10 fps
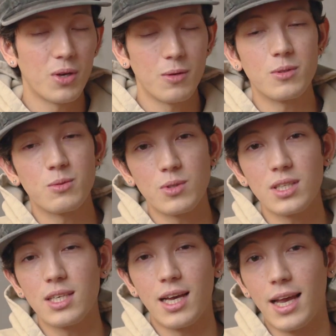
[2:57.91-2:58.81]
It was
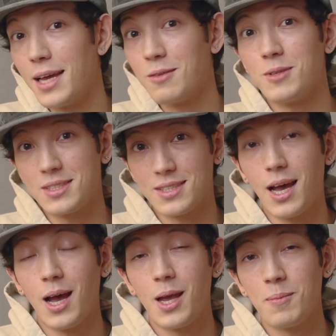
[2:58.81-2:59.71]
really ahead of its
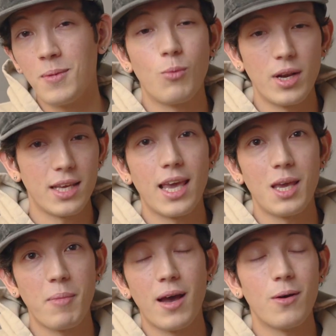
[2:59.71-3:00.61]
time when it
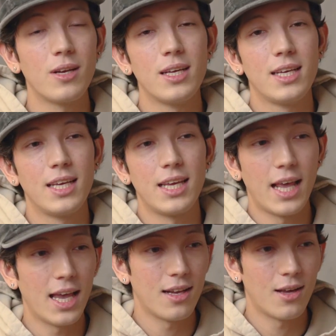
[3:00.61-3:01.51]
came out. It had